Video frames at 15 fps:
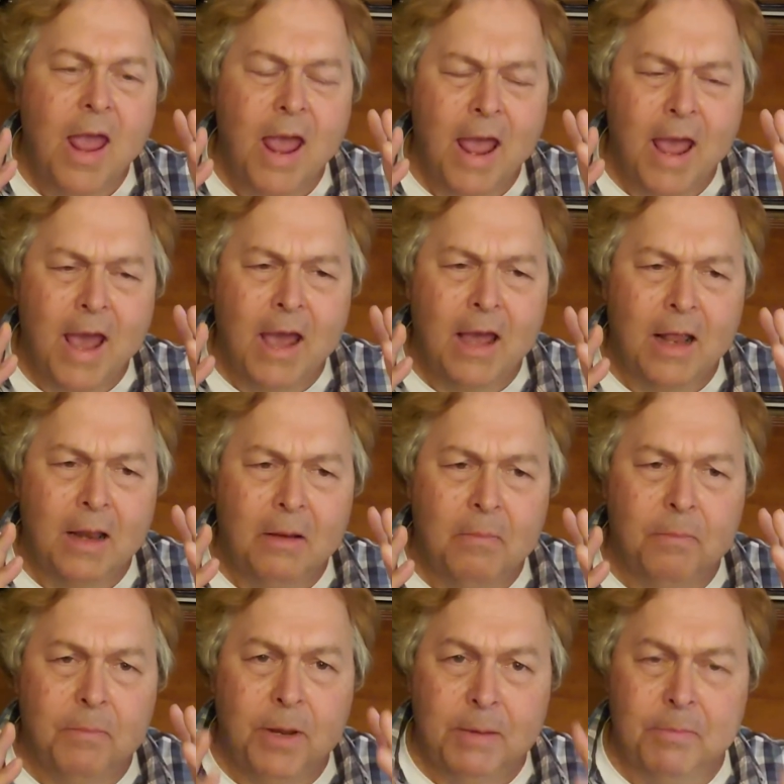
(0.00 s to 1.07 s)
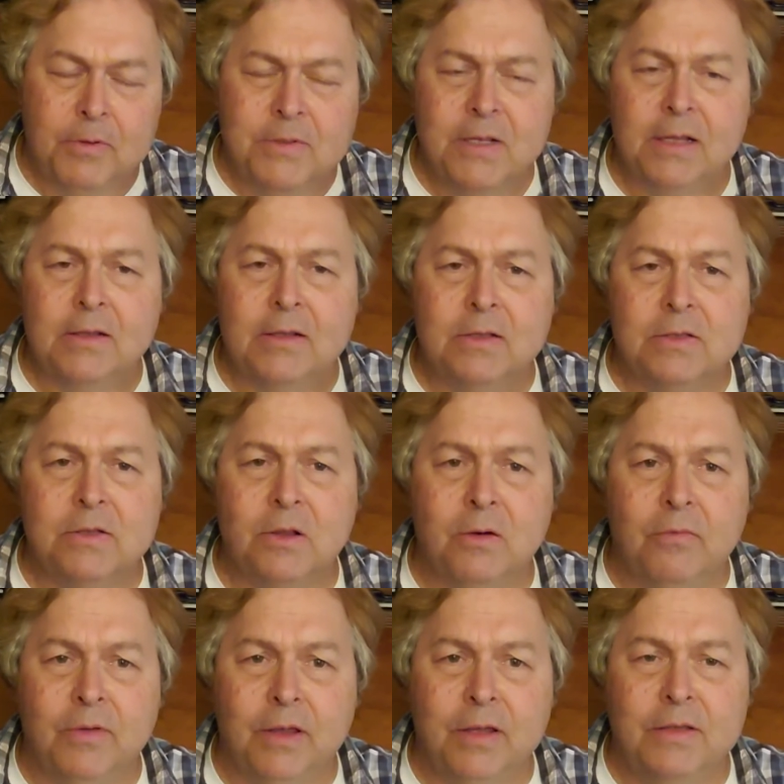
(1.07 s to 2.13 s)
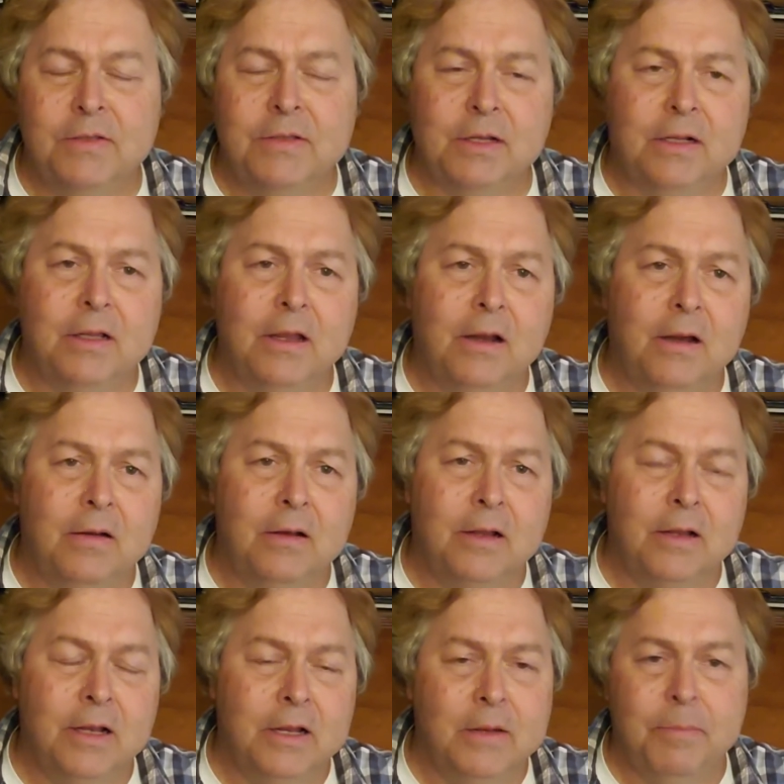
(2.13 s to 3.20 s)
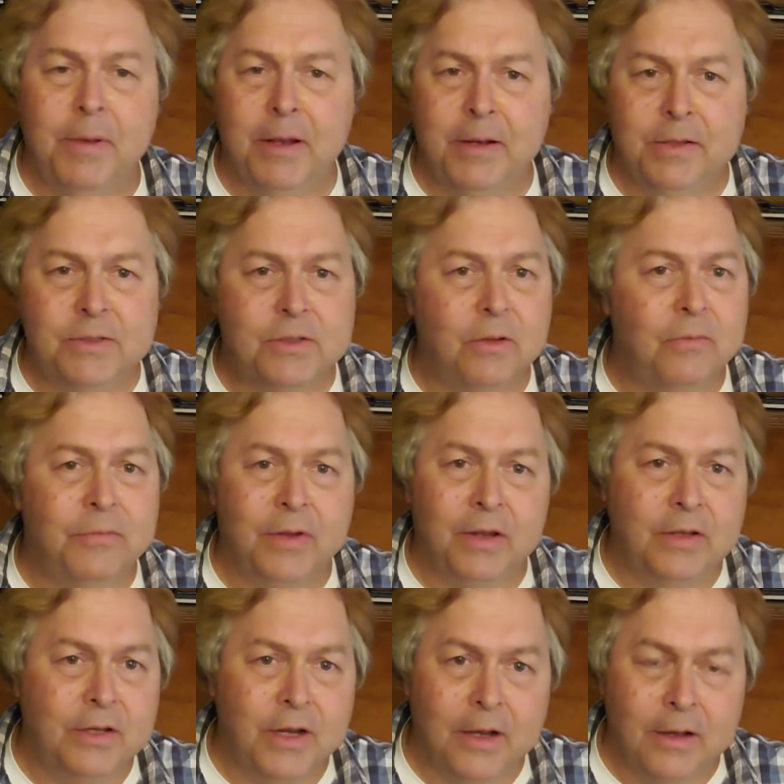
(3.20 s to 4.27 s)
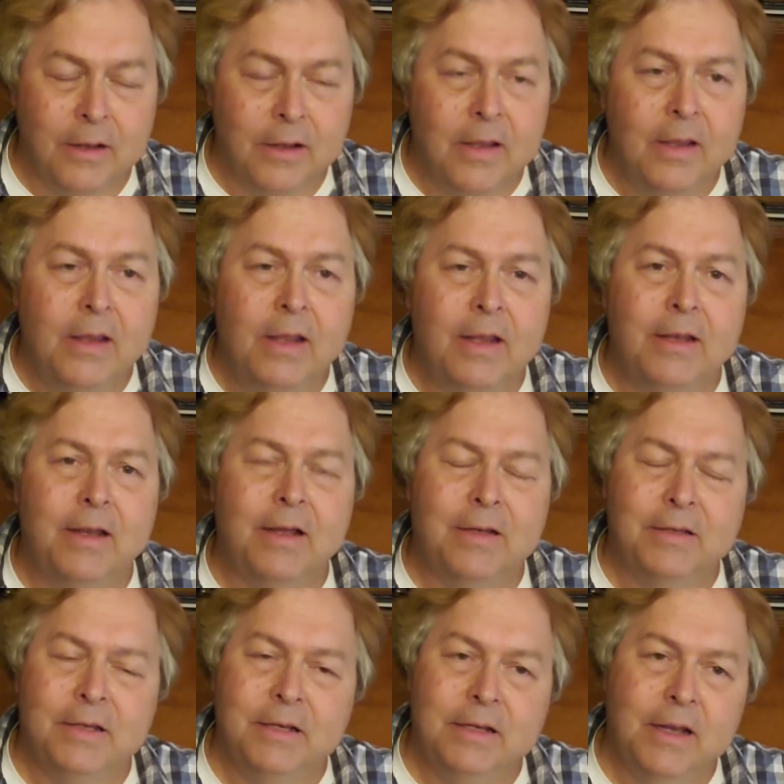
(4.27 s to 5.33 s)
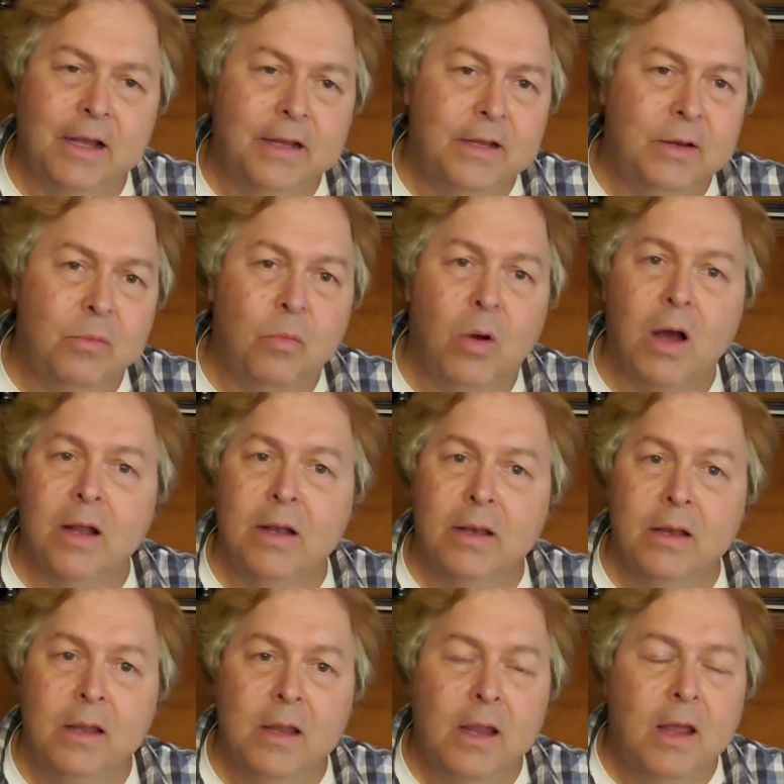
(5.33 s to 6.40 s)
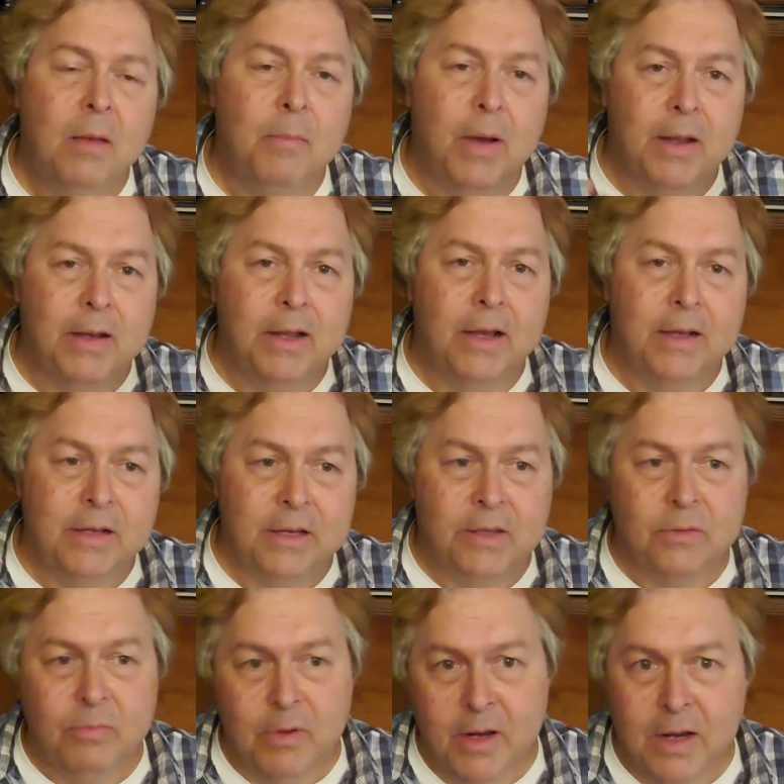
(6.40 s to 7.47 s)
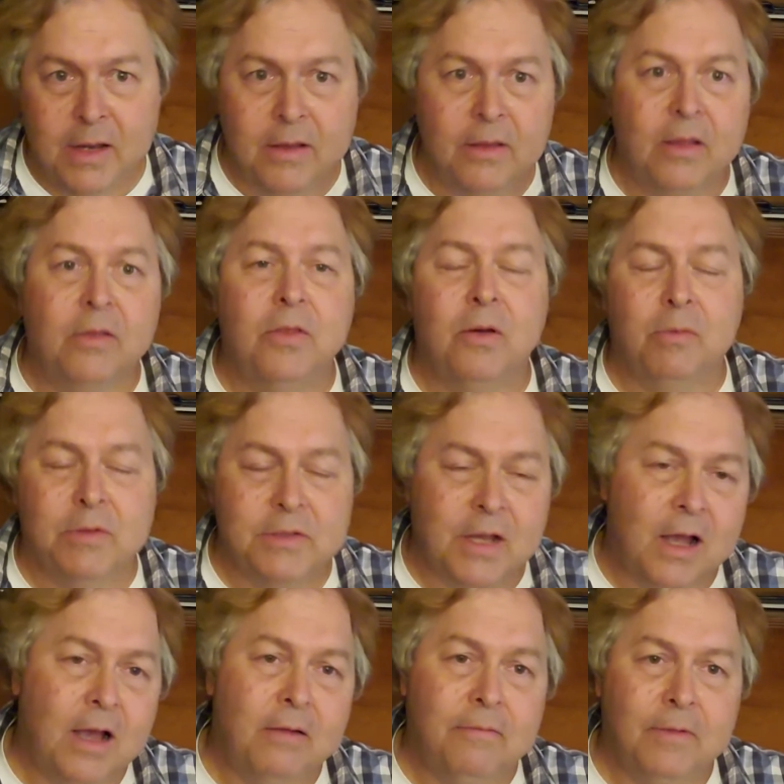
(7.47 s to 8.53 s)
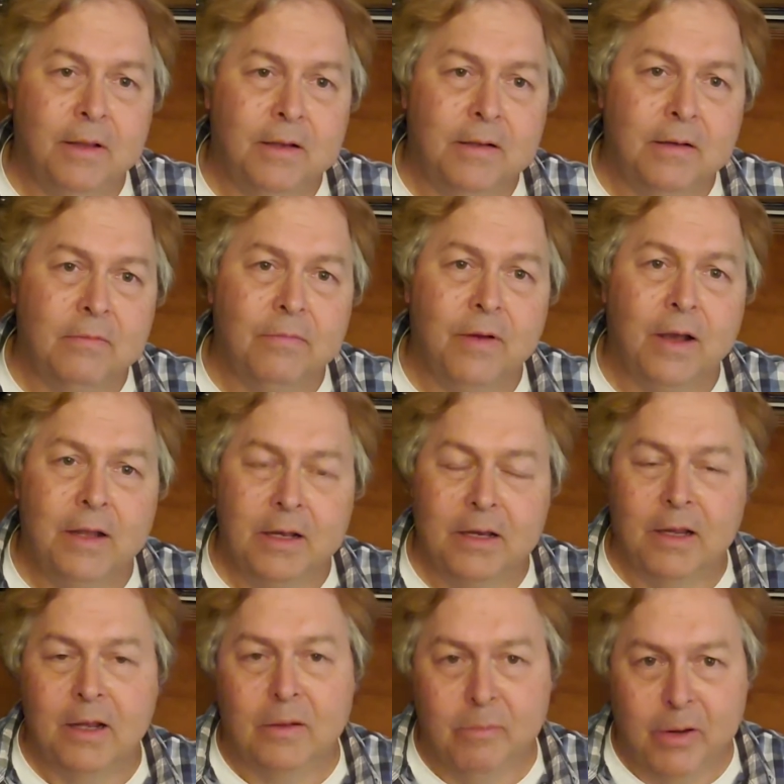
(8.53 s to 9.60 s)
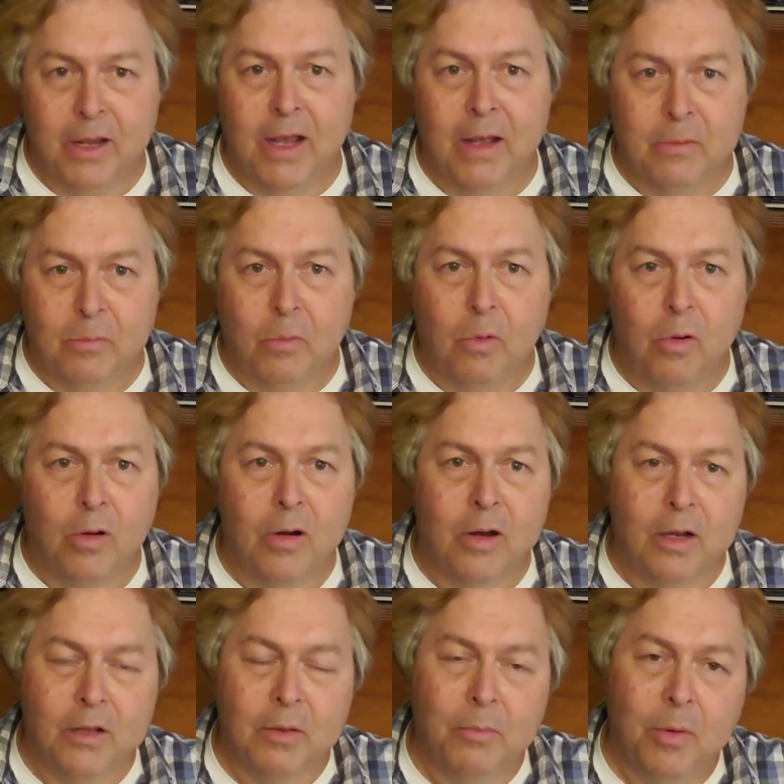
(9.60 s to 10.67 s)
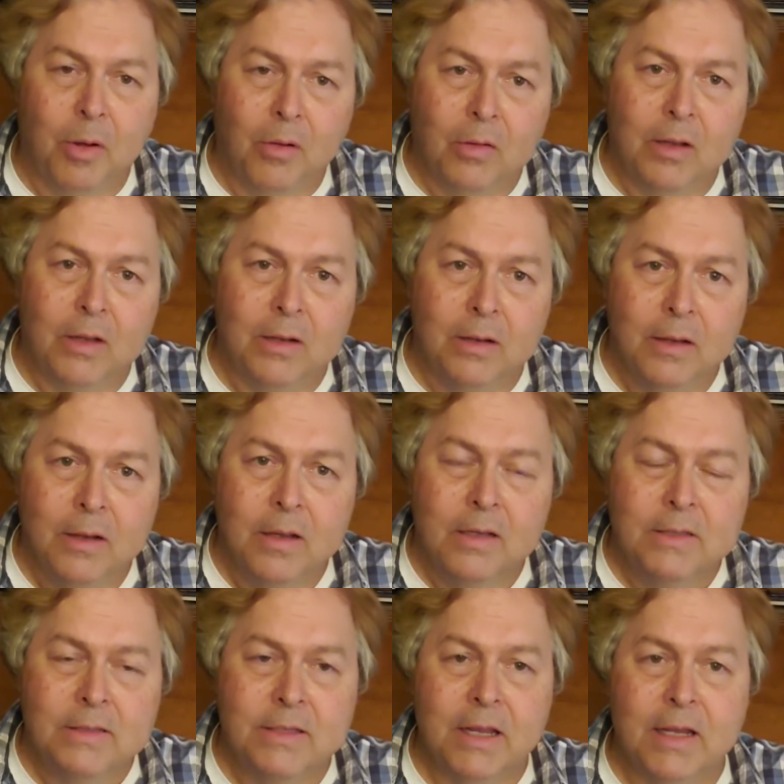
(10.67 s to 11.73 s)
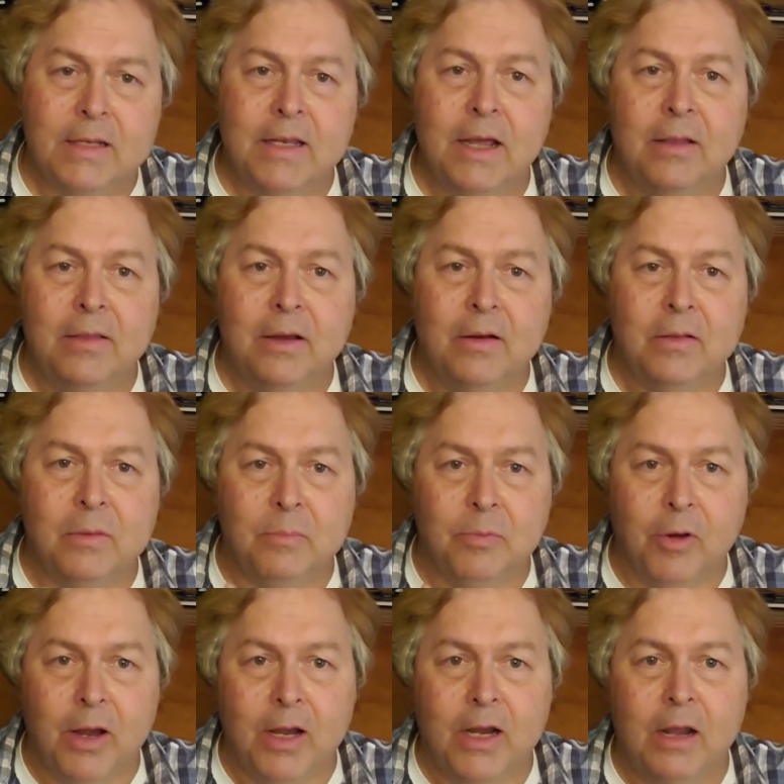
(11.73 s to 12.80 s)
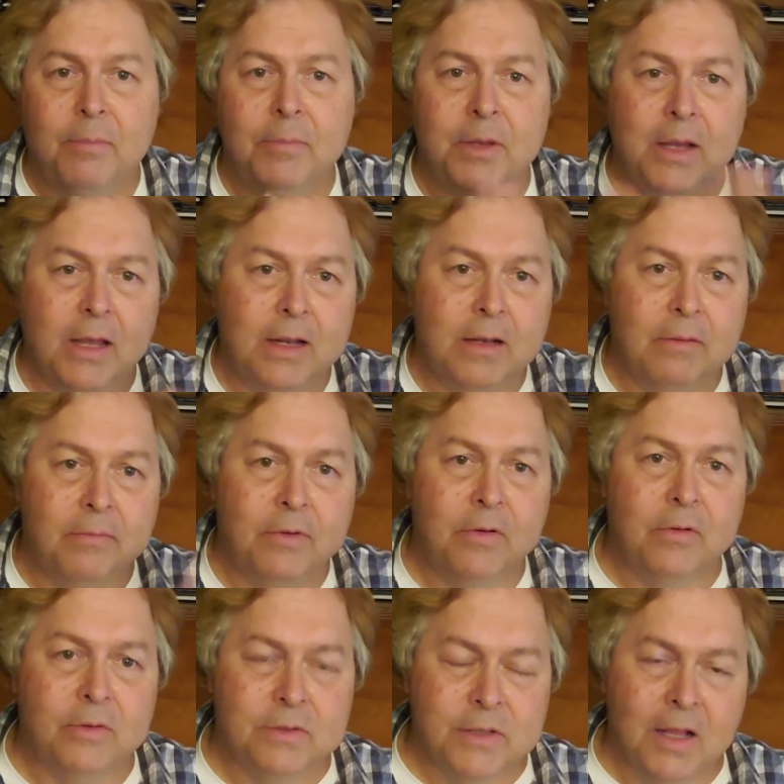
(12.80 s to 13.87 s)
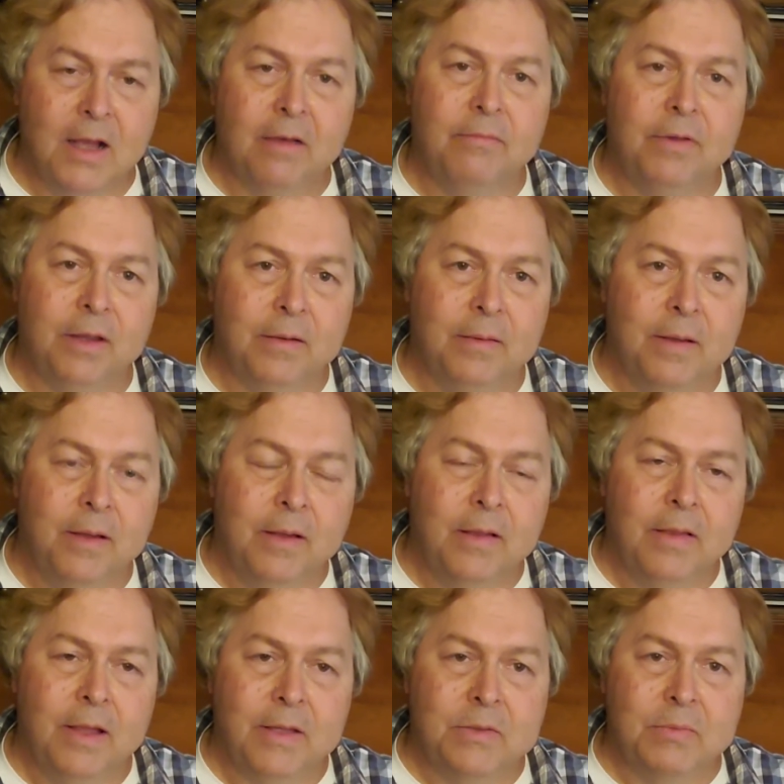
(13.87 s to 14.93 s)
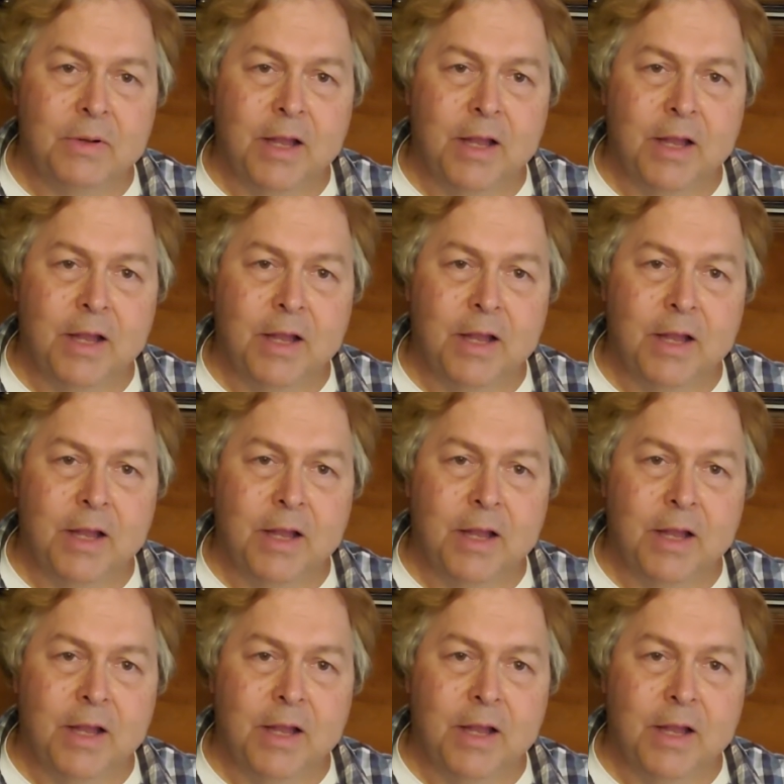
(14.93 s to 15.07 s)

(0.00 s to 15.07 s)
and peoples like the Slovenes declared an independent Slovenia in 1991. By 93, there was conflict and fighting, and we had war in the Balkan state down there in the breakup, the end of Yugoslavia. That's what